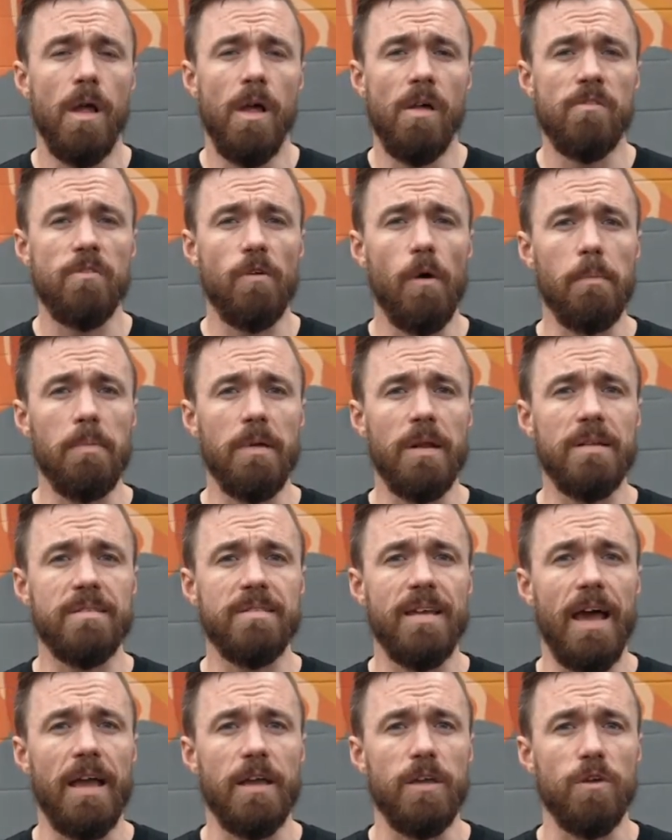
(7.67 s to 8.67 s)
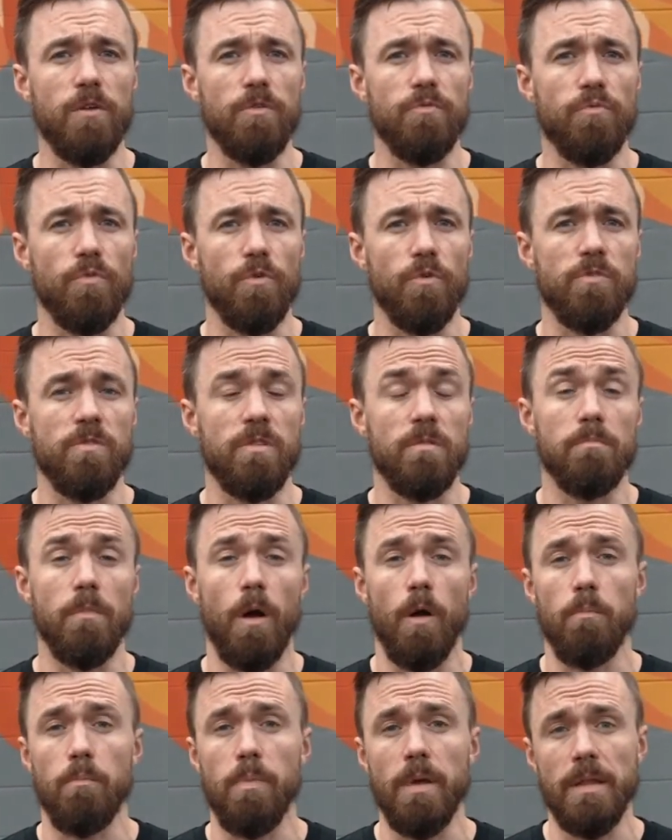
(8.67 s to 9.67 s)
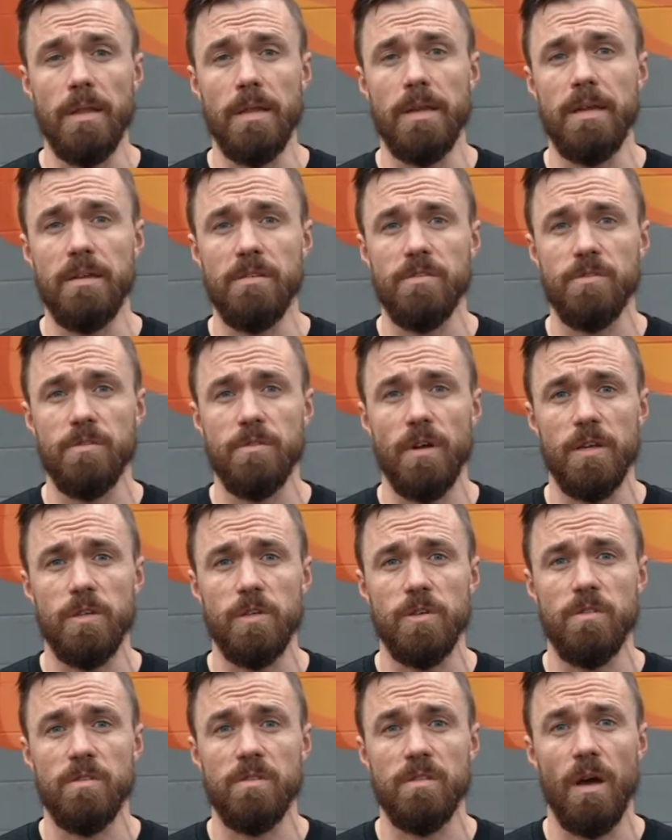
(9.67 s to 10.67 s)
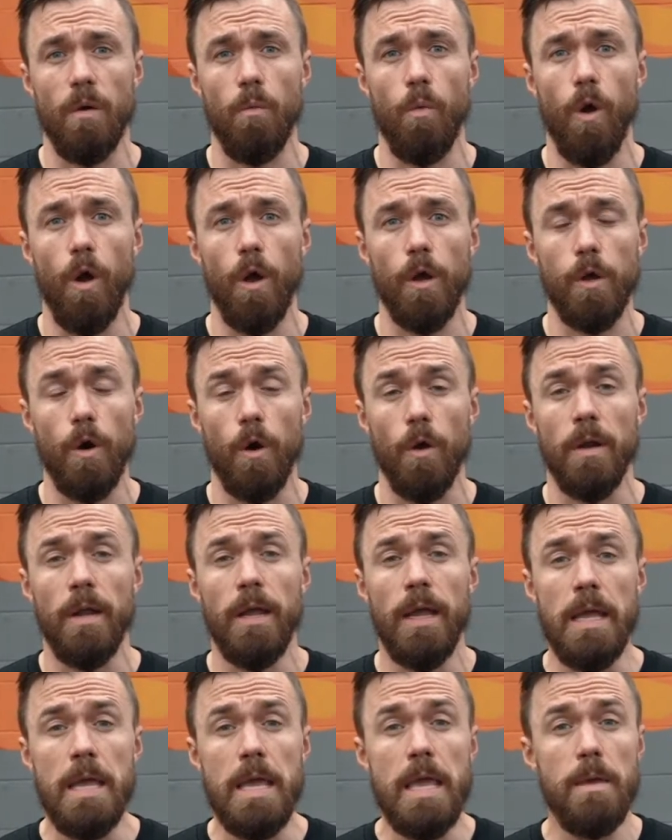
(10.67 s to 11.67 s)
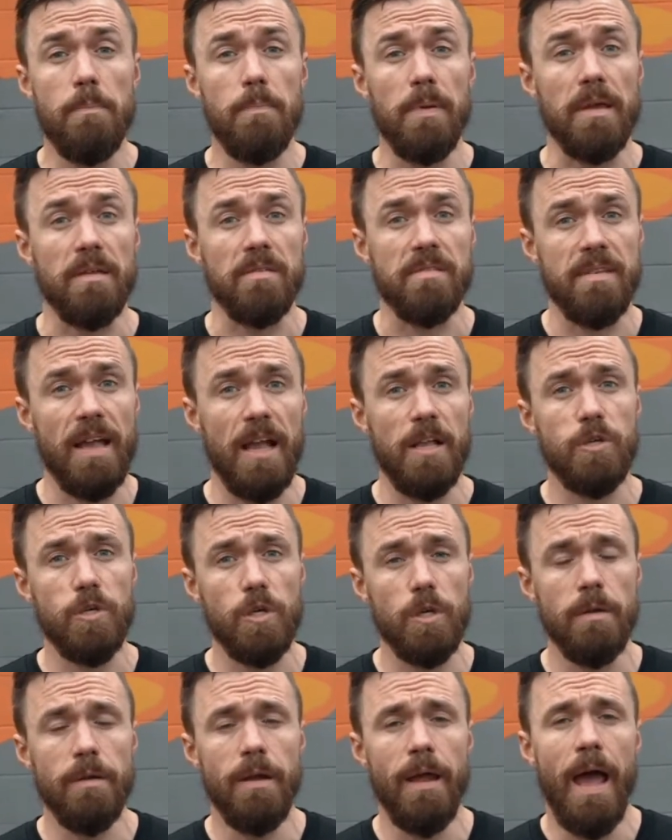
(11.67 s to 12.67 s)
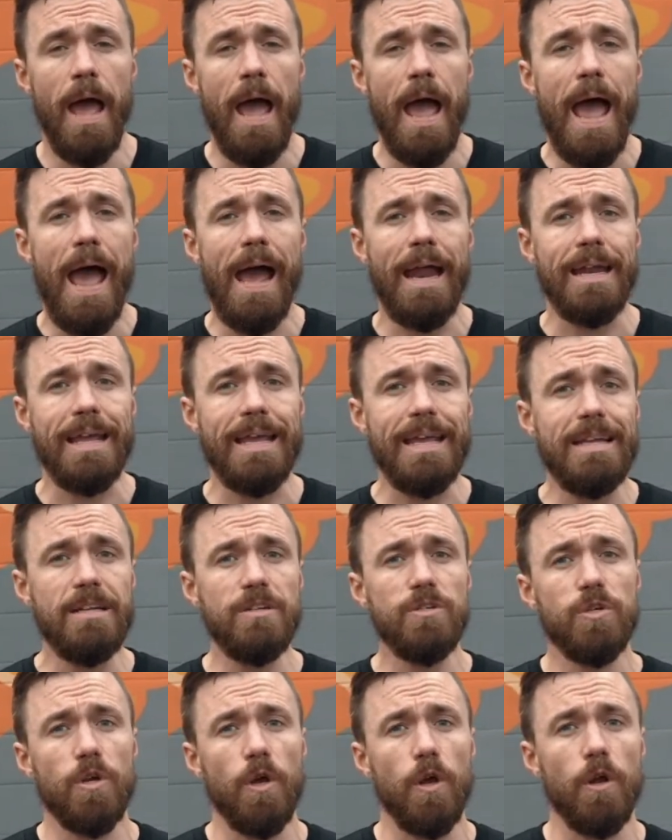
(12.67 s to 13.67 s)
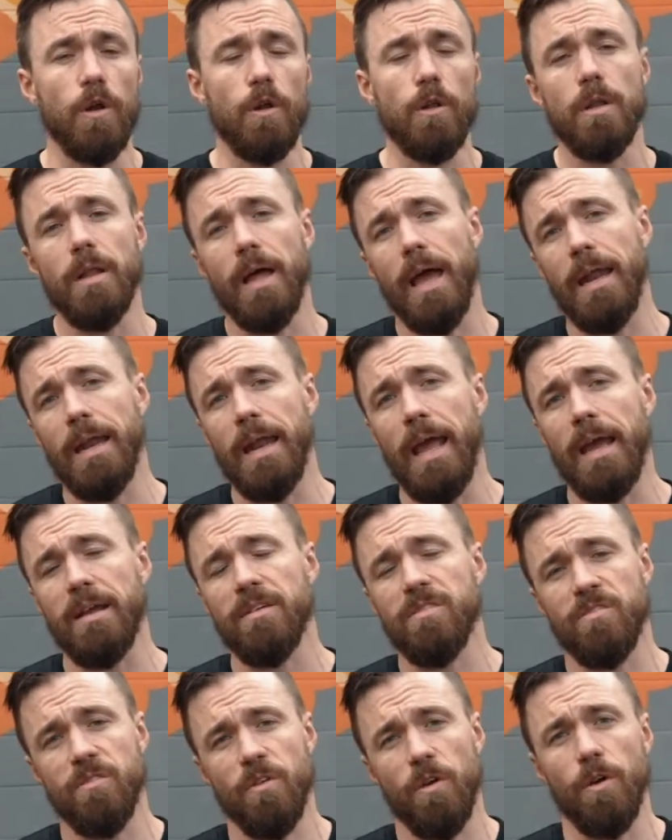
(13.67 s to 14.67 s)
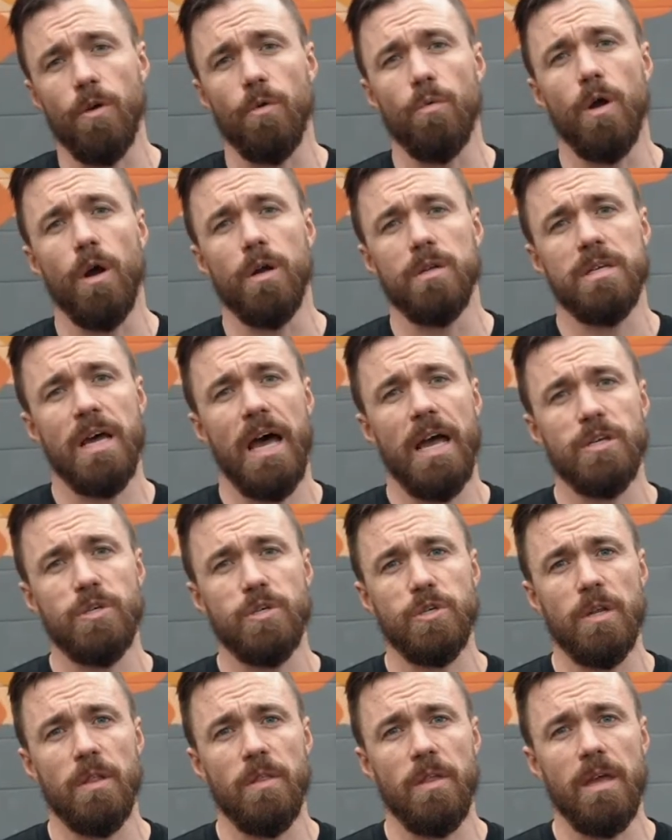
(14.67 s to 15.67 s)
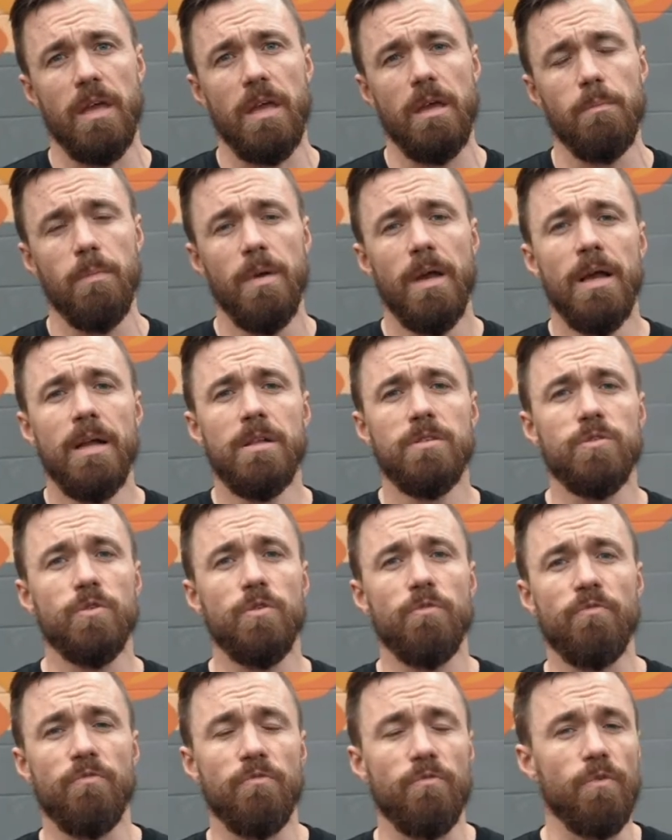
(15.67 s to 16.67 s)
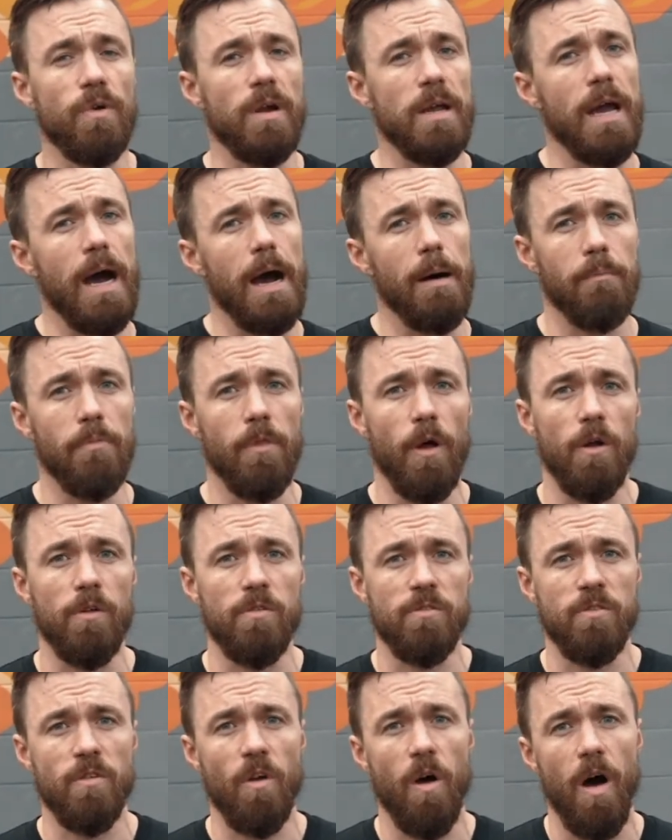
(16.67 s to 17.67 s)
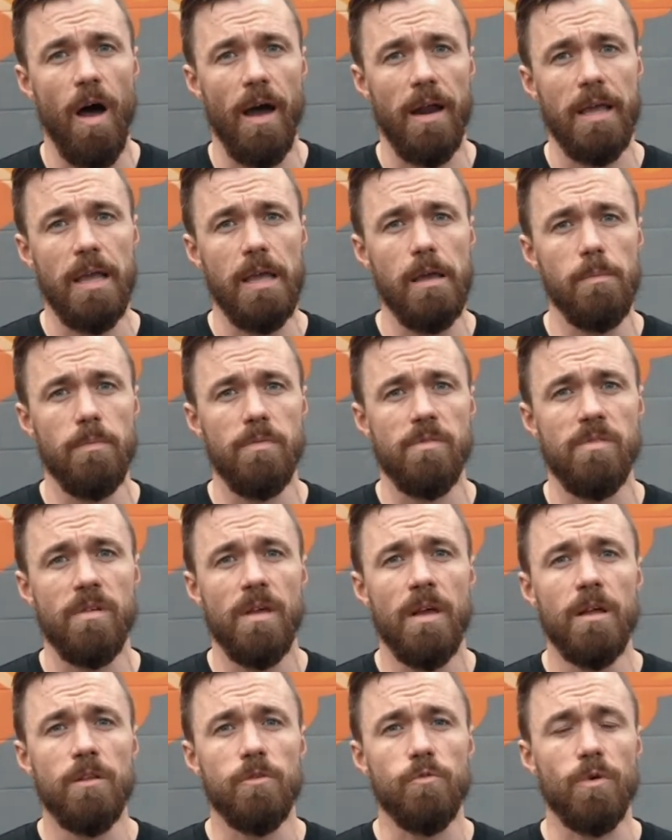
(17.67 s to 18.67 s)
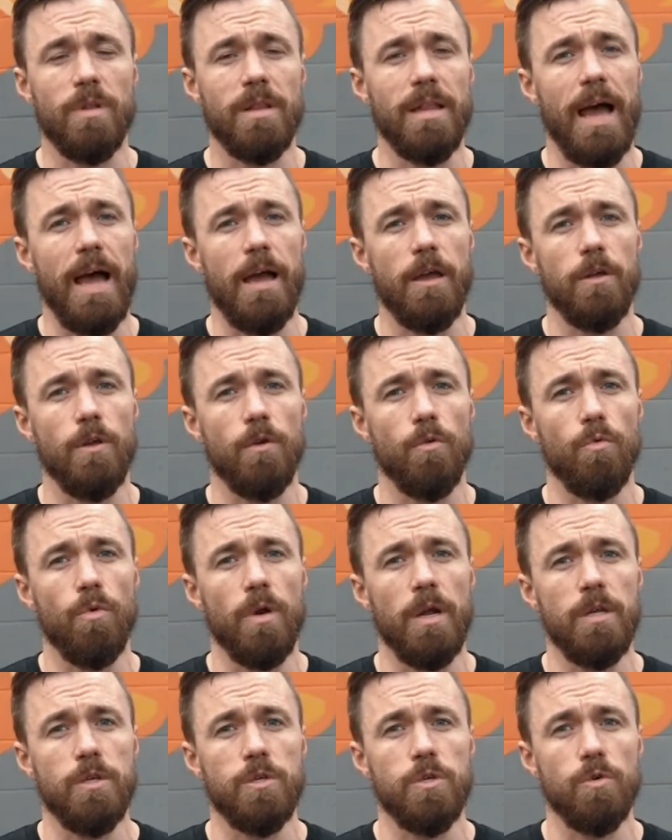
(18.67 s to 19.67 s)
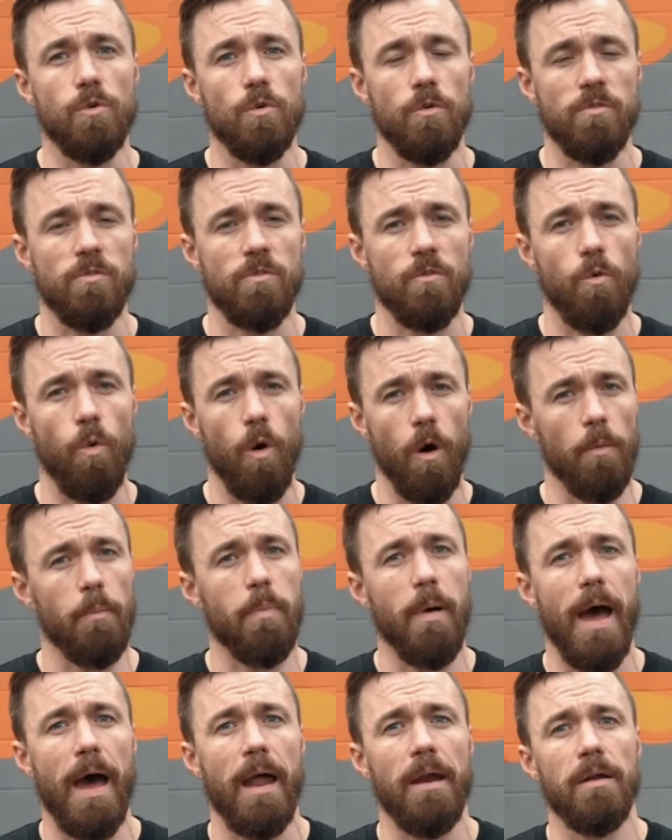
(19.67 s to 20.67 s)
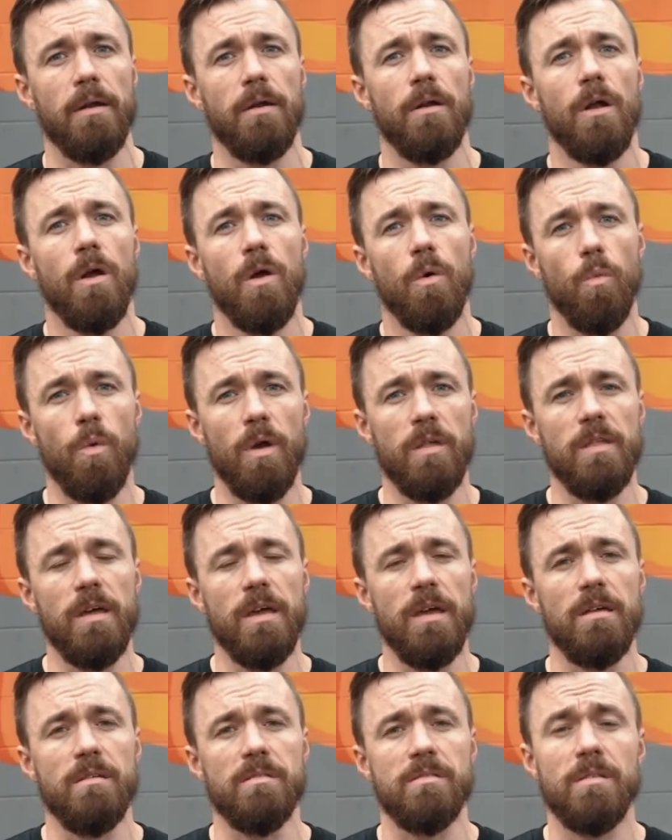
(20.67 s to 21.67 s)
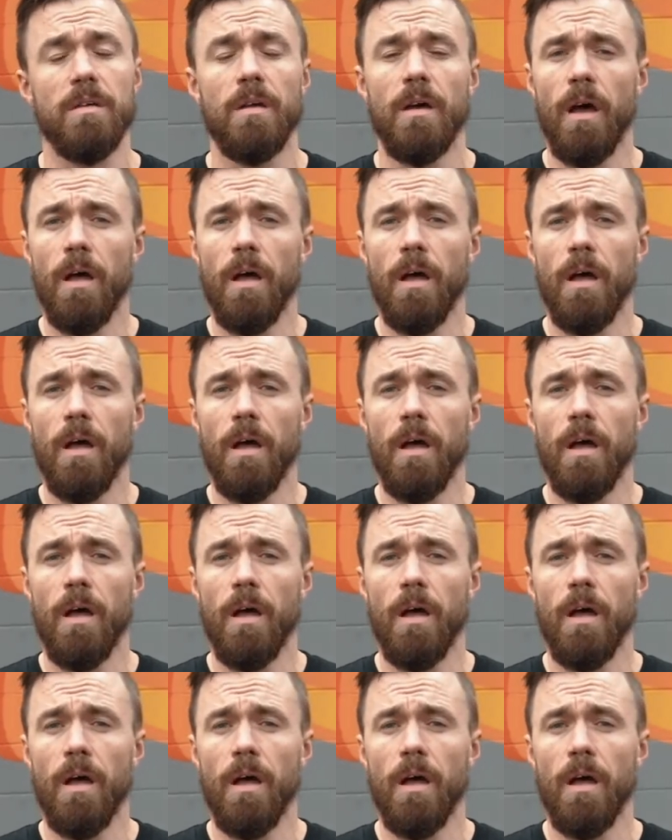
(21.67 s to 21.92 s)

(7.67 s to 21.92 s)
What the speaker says: So I'm going to take you through some mobility stretches that work on hip extension and internal and external rotation of the hip to free up those tight hips to allow you to reach your squat pattern with ease.